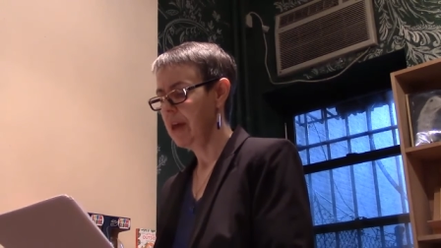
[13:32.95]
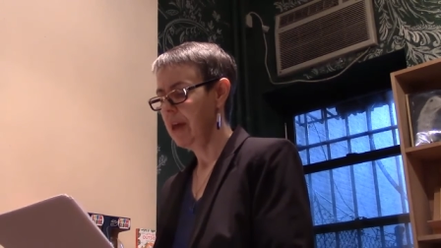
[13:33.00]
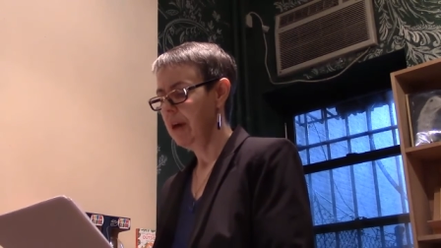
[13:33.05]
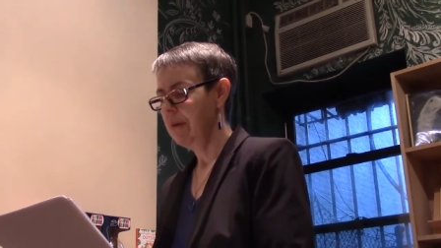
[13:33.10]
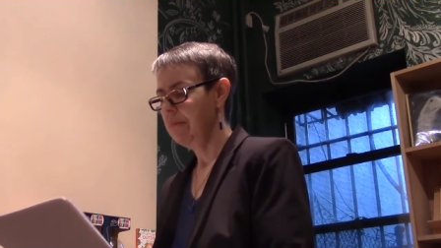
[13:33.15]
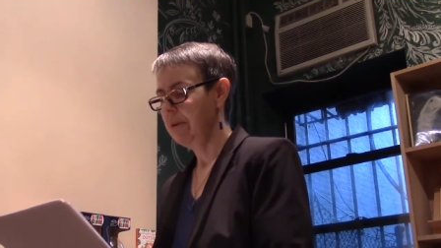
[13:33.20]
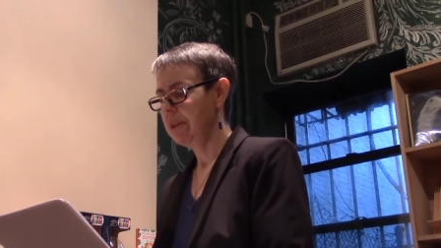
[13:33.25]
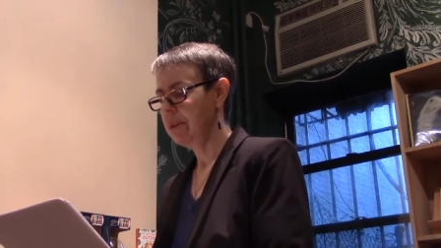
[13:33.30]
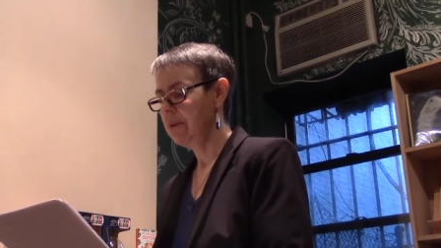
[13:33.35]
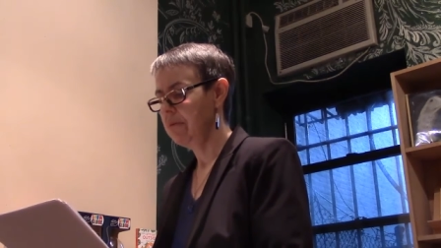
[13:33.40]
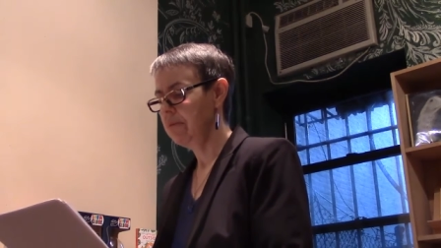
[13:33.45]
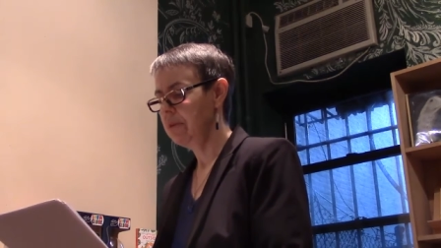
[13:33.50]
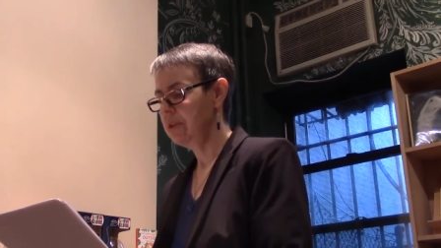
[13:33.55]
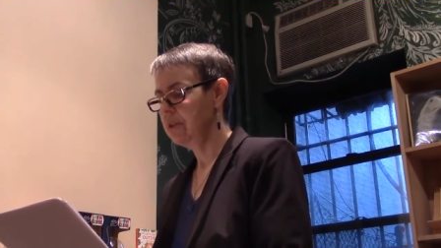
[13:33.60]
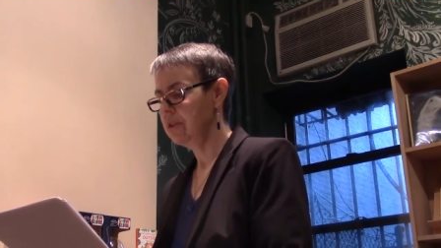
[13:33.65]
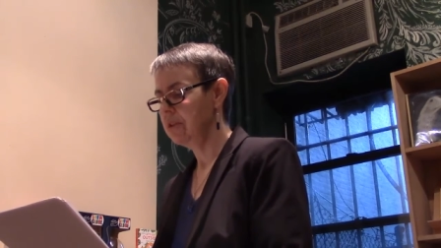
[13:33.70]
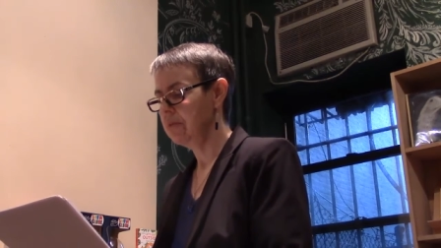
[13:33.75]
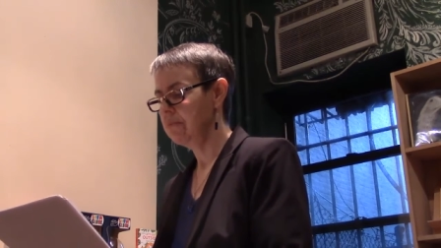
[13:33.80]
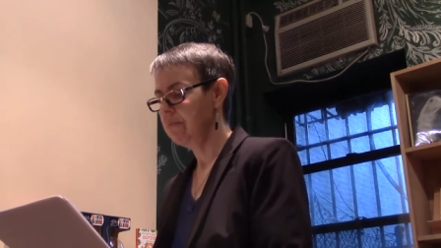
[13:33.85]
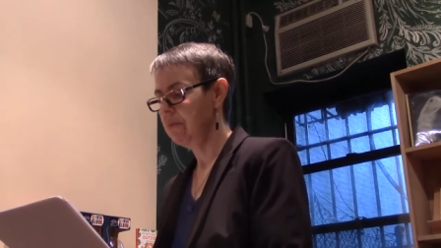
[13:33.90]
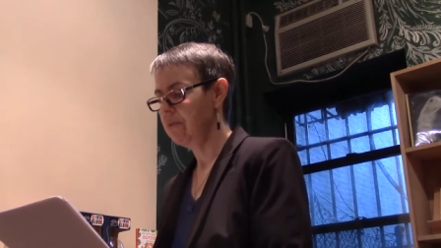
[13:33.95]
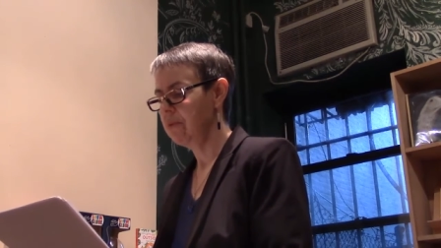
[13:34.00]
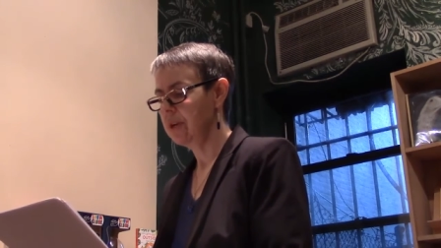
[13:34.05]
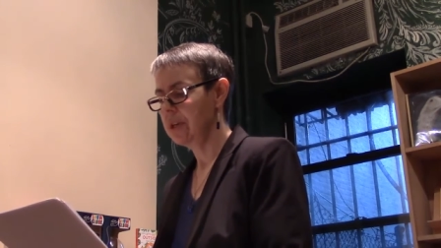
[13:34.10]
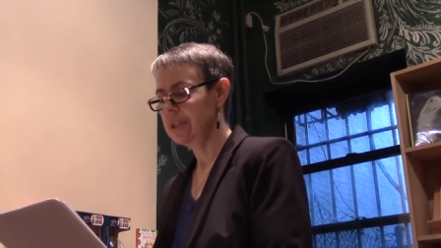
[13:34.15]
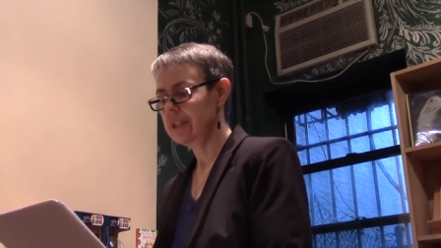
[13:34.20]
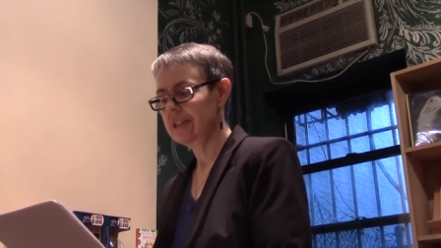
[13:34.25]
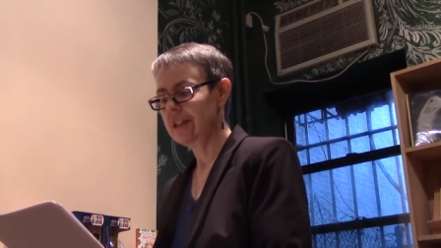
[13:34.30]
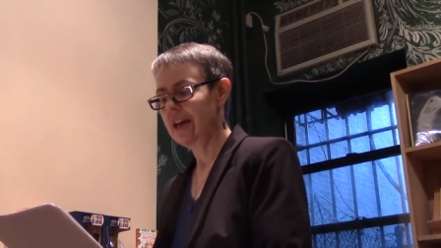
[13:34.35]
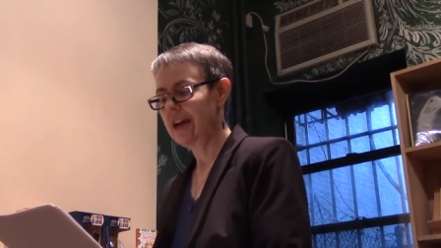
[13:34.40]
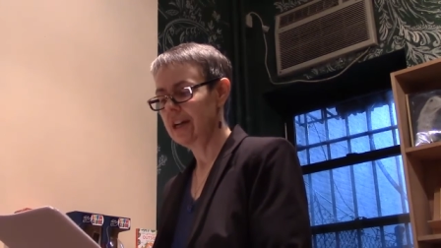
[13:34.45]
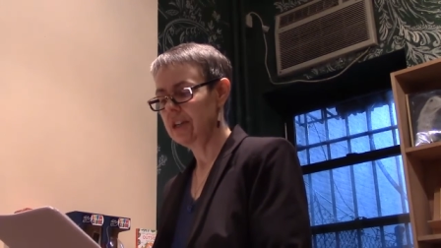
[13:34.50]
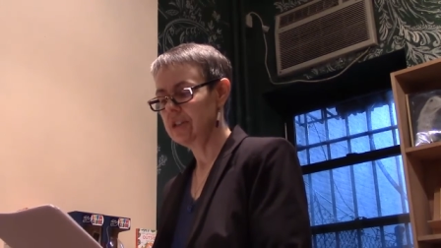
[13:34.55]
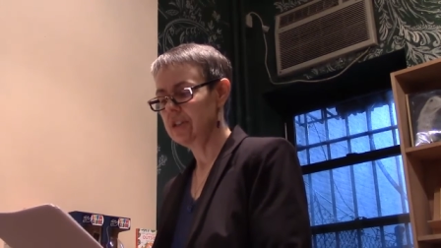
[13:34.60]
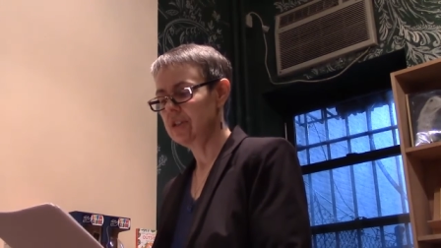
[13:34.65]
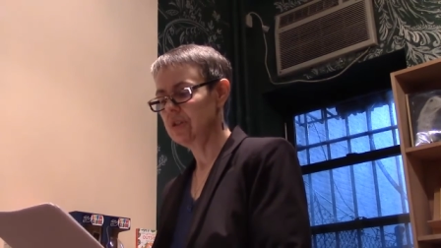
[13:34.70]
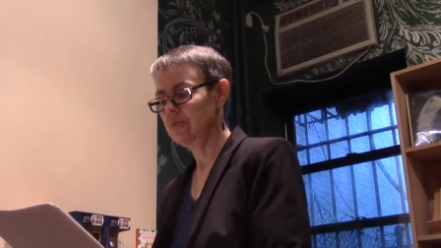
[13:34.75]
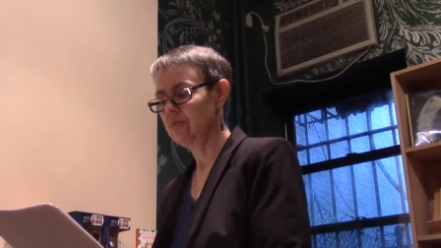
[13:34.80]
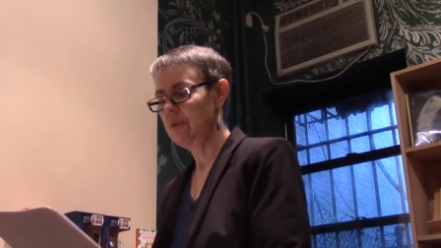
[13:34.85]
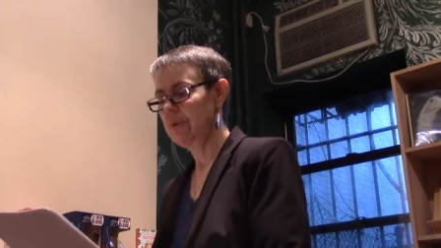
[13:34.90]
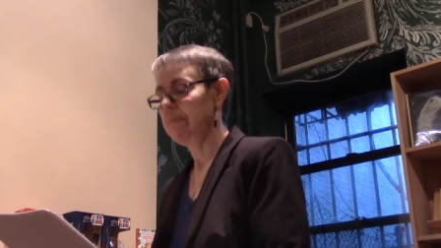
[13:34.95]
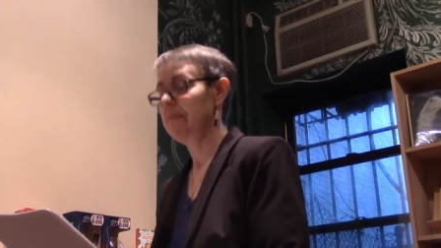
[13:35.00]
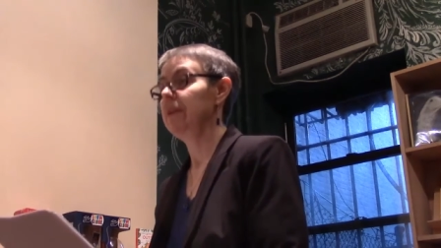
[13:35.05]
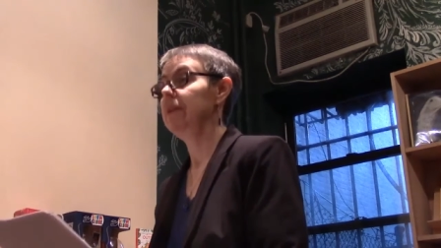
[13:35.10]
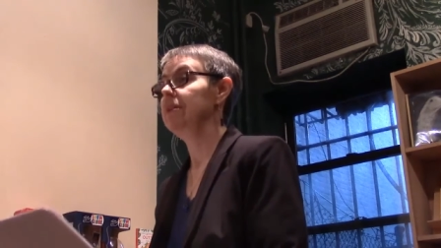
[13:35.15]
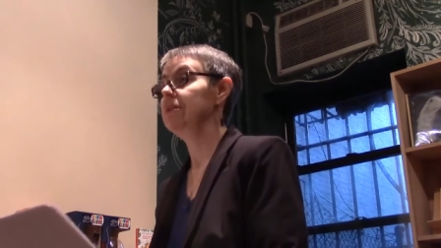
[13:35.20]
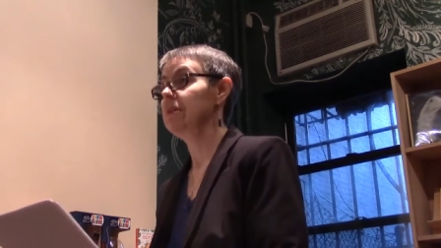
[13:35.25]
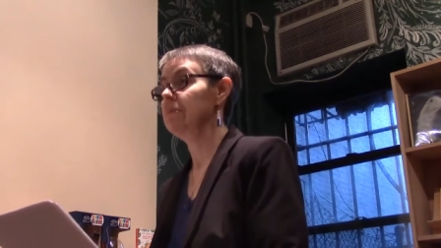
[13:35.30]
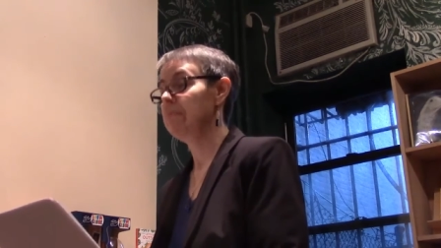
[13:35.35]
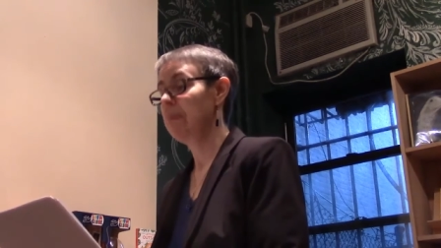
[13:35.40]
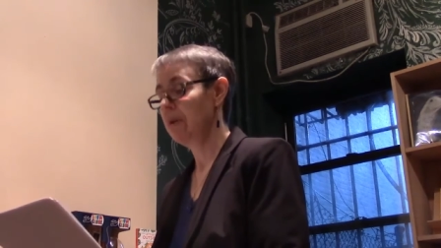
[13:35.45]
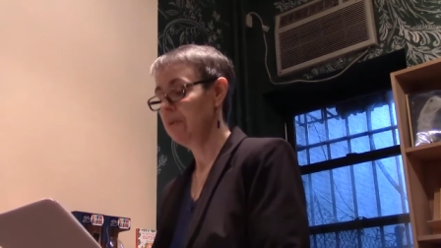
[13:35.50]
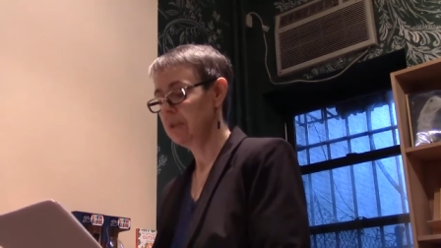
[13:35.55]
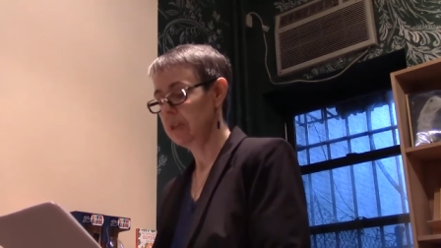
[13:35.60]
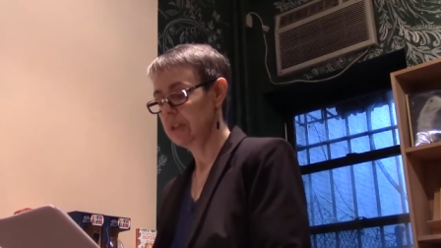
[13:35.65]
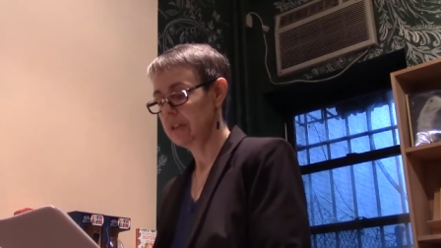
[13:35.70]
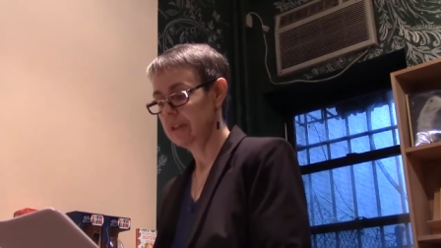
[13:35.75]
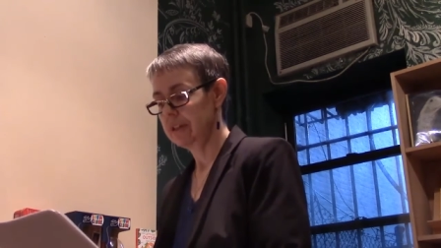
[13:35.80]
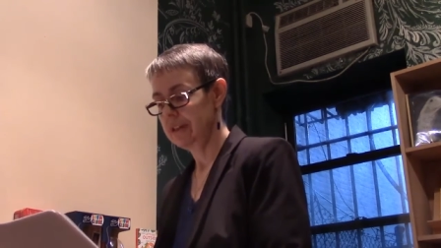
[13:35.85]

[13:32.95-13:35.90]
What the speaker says: but the original boy slashed his whip at his opponent.